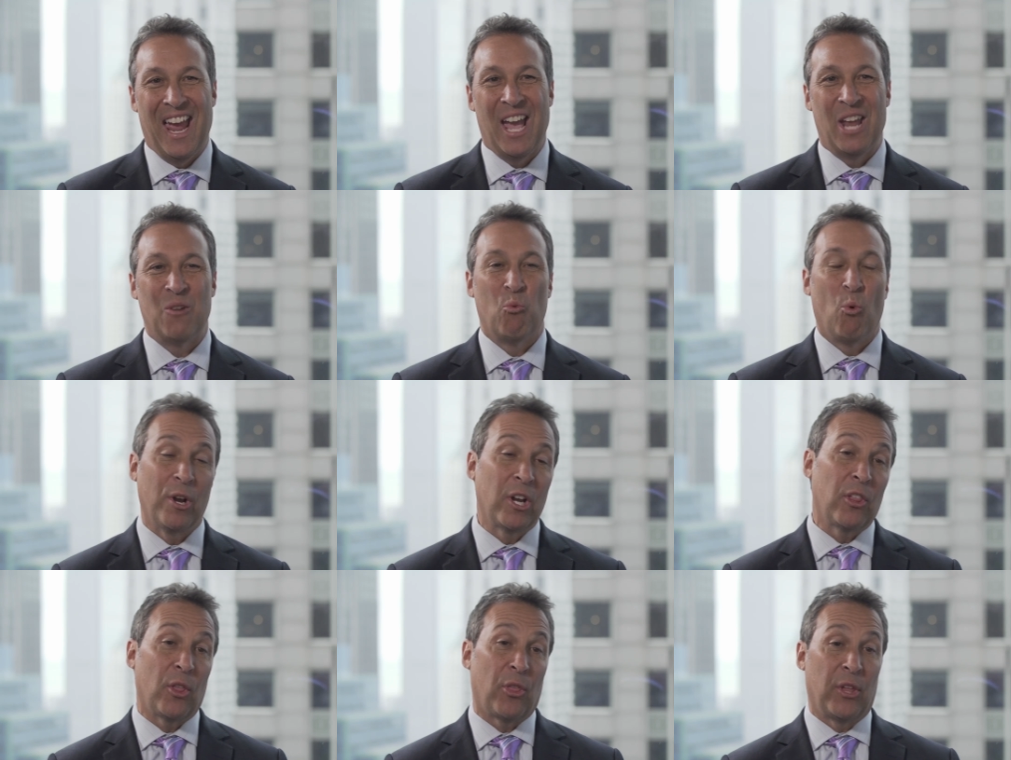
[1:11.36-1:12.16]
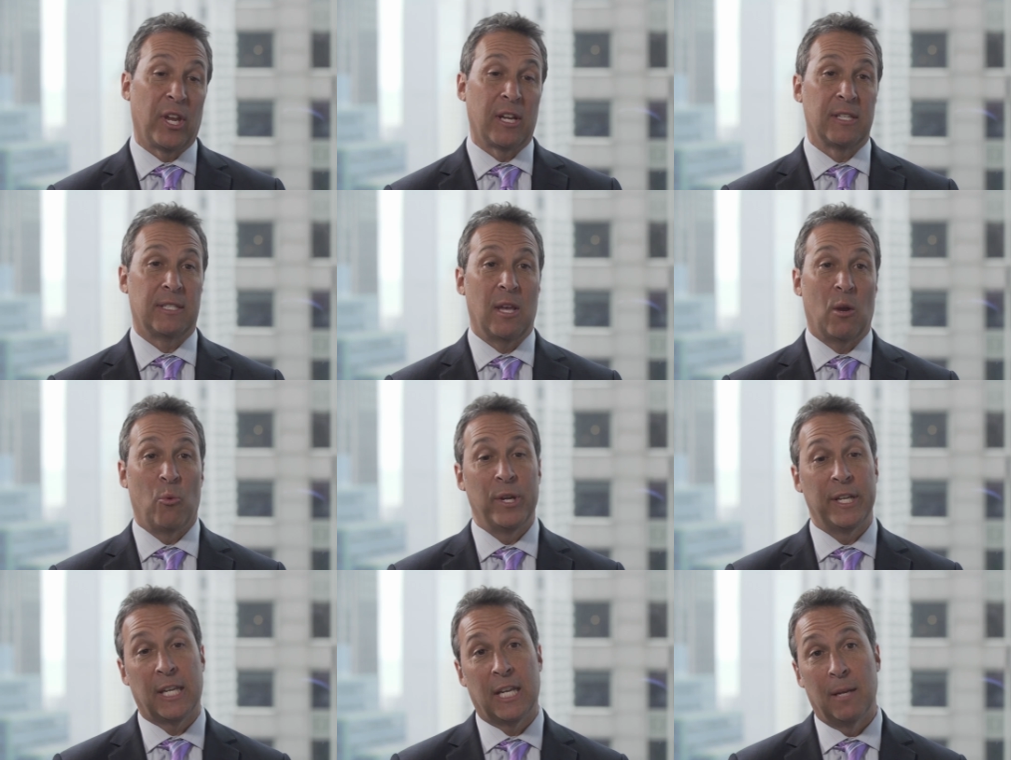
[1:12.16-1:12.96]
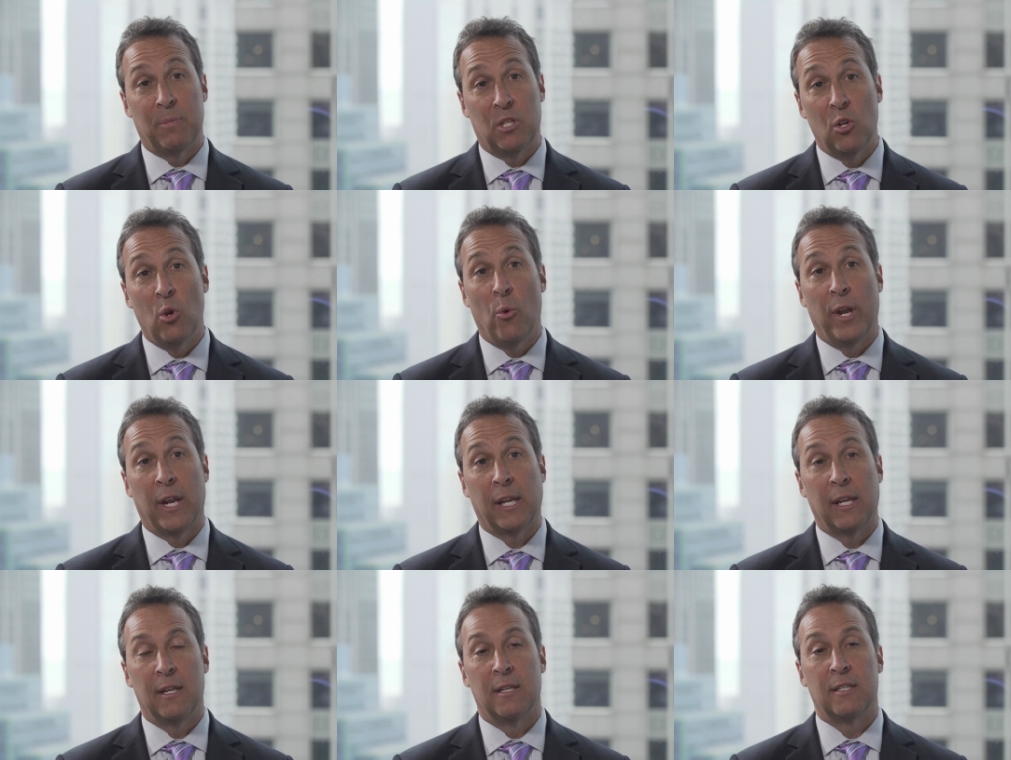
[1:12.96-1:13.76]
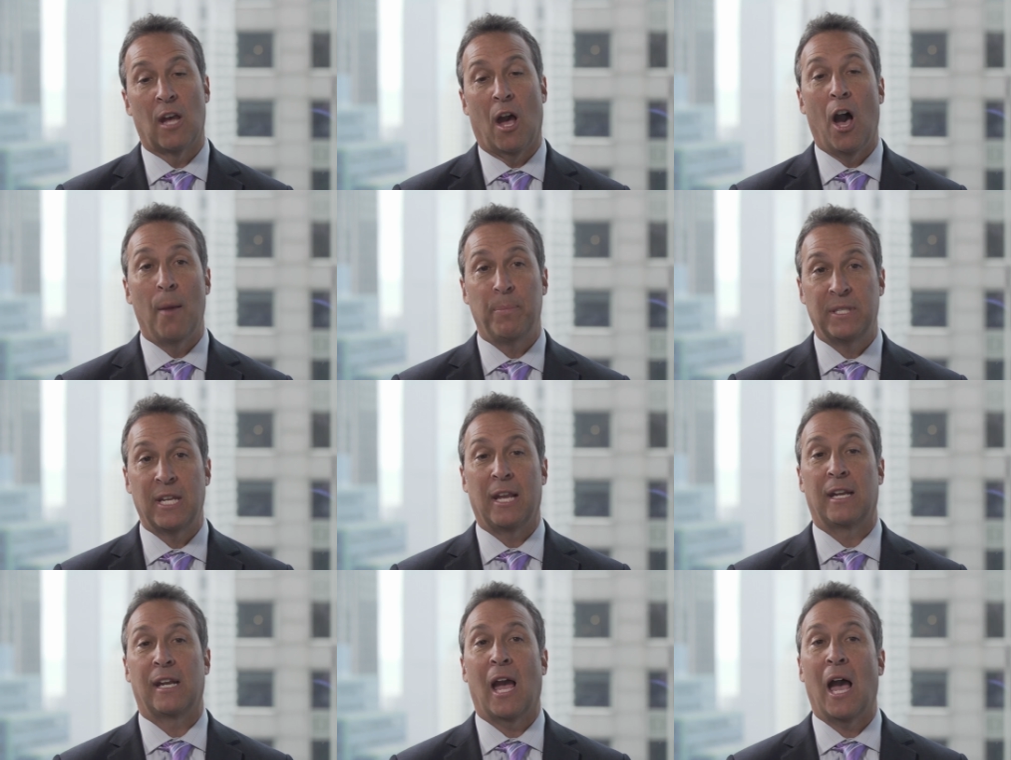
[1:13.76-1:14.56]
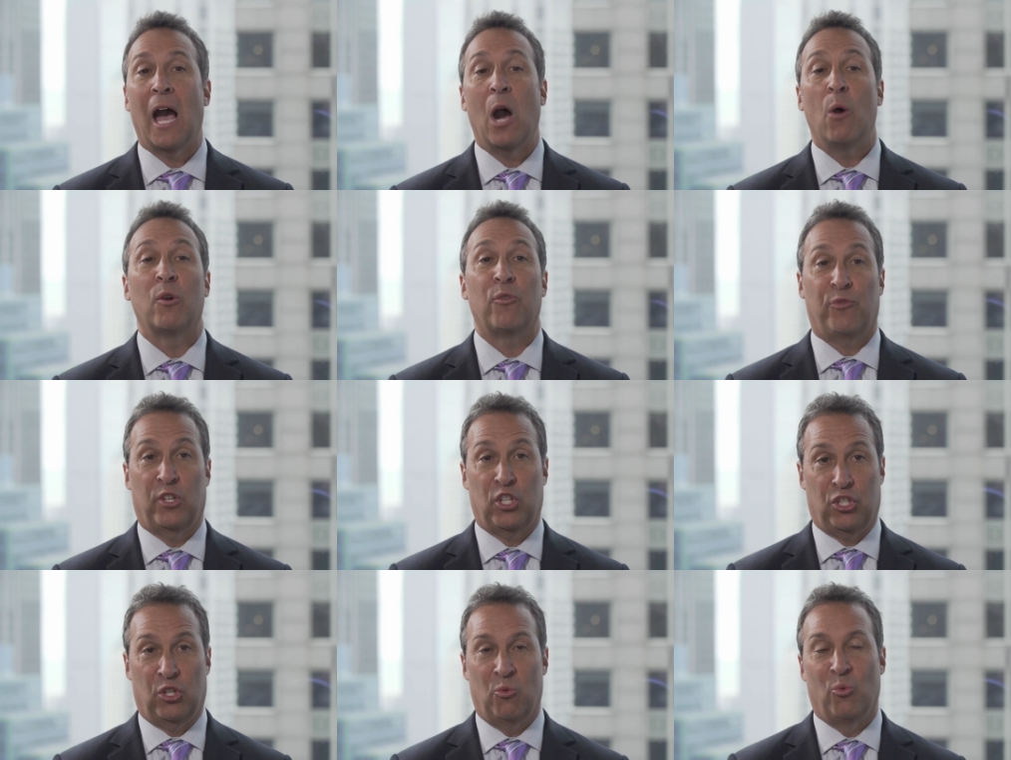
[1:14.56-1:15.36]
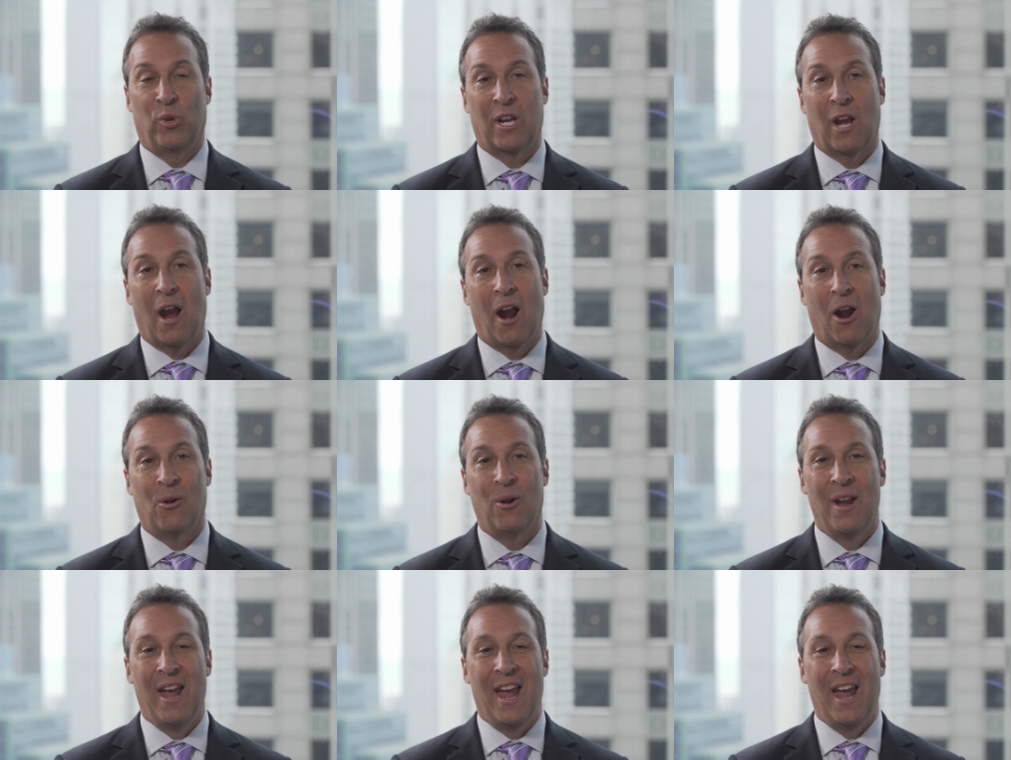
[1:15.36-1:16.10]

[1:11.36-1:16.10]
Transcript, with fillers: And one of the things that we keep doing is updating how efficient we are